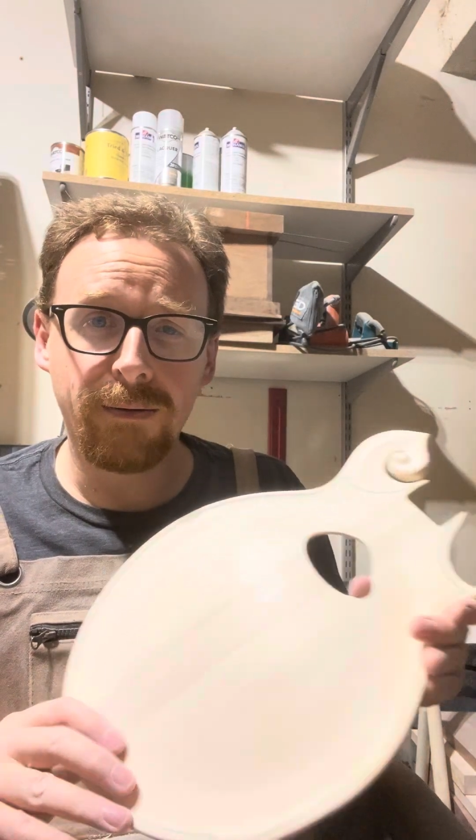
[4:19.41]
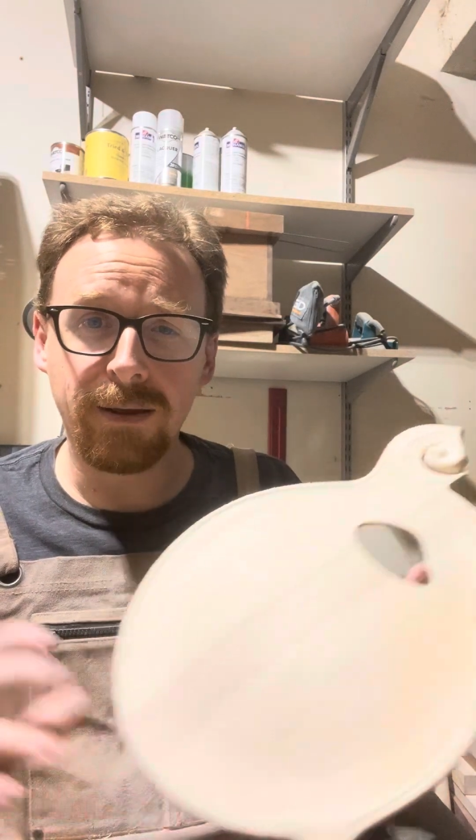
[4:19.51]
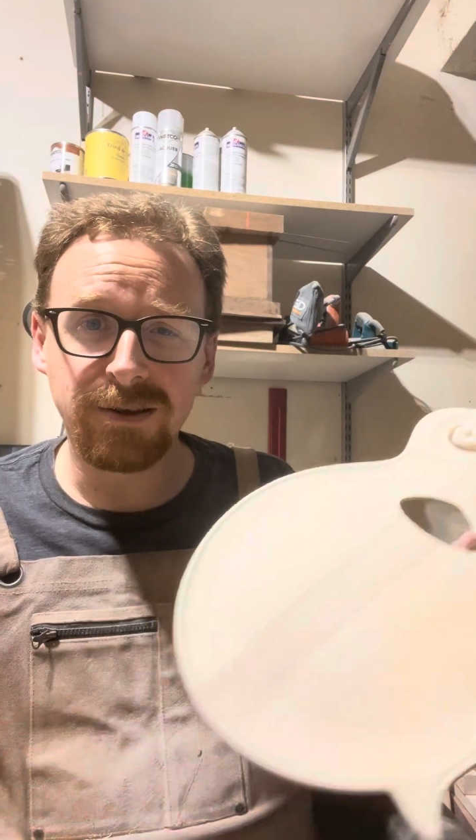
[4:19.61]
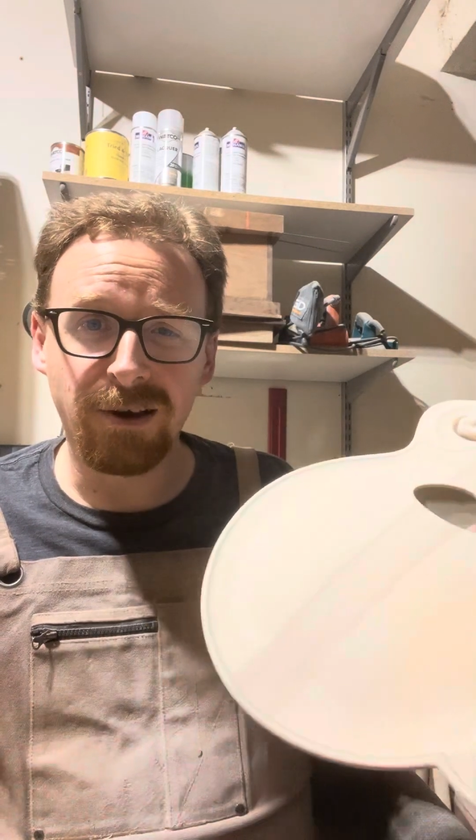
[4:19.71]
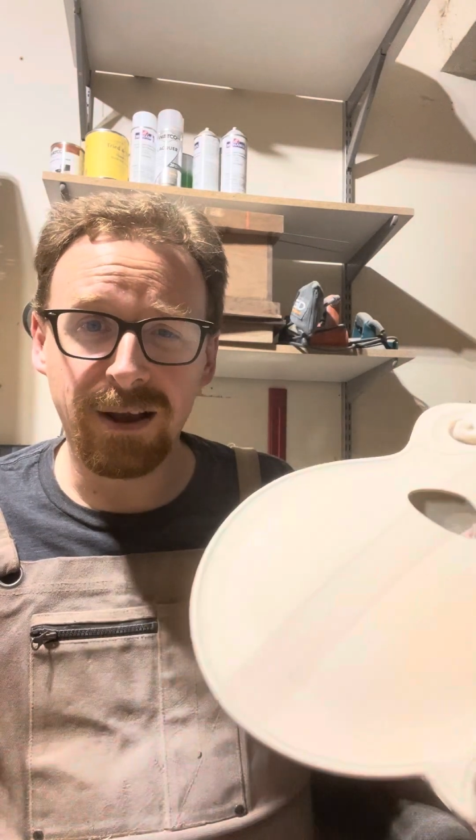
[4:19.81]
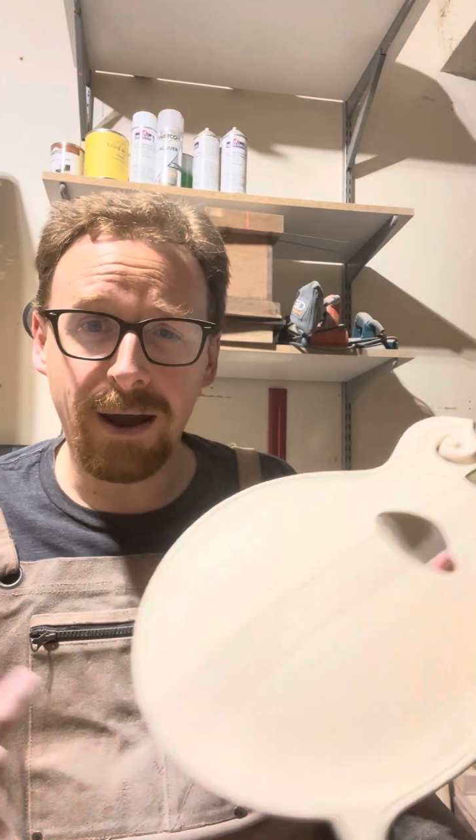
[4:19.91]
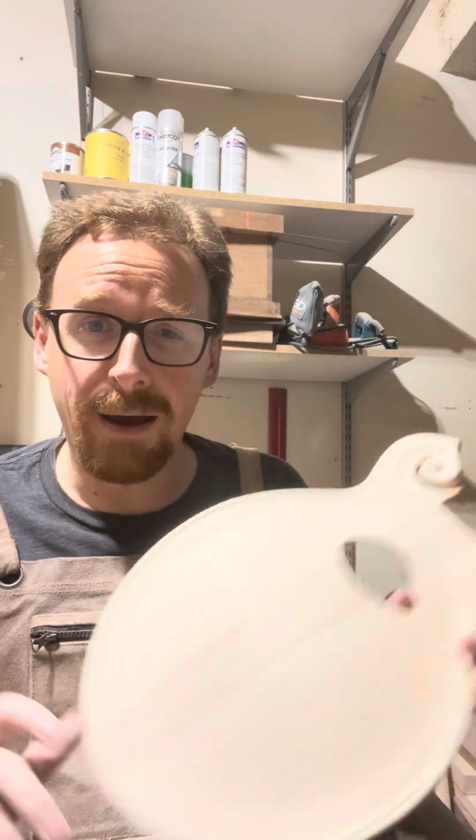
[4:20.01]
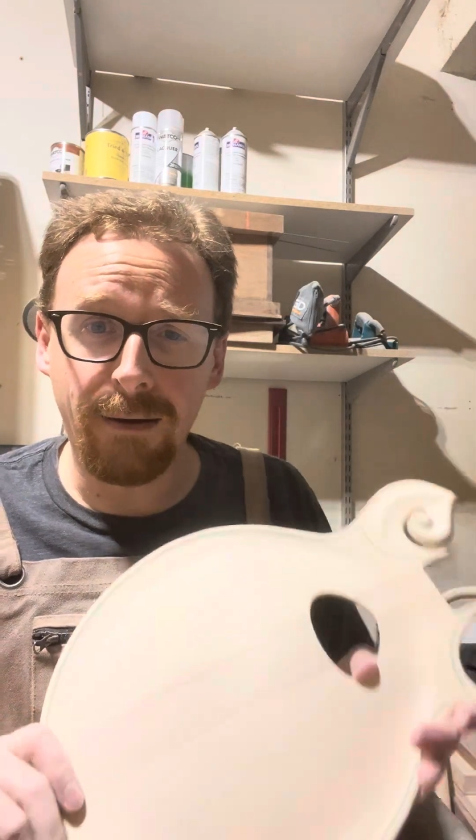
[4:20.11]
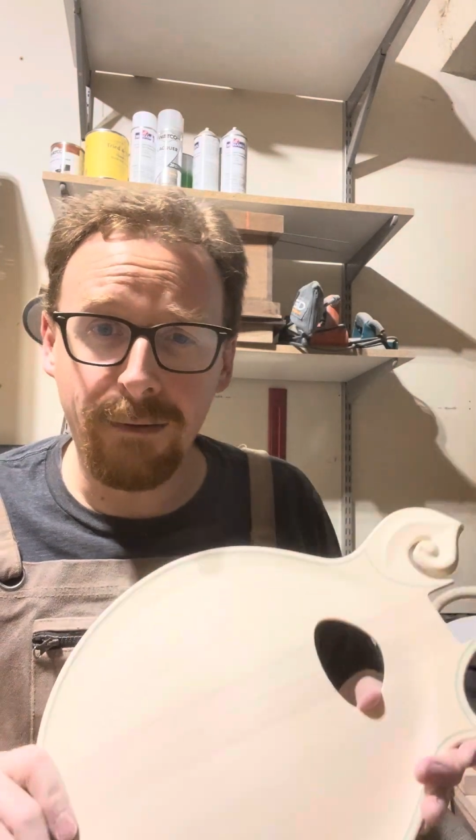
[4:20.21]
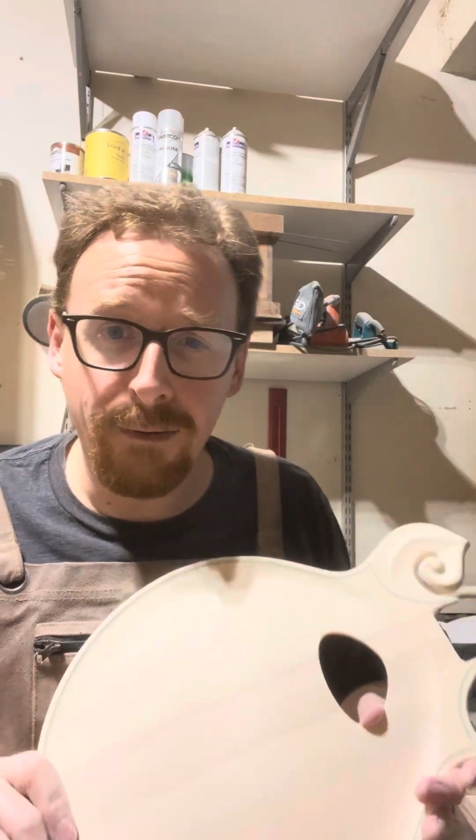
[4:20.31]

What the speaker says: That's all I got.